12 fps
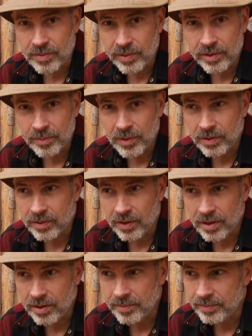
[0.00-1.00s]
I read them all the
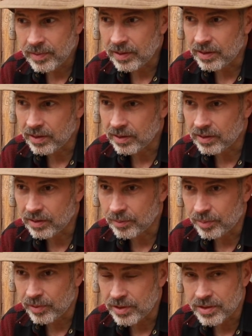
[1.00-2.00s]
time, and I
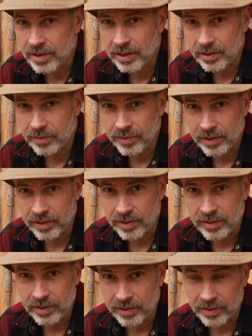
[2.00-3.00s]
appreciate when you
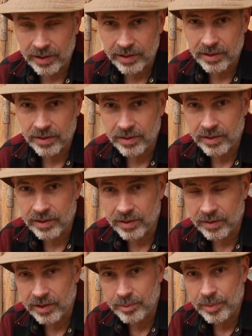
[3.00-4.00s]
hit the
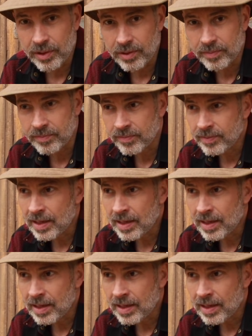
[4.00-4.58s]
like button.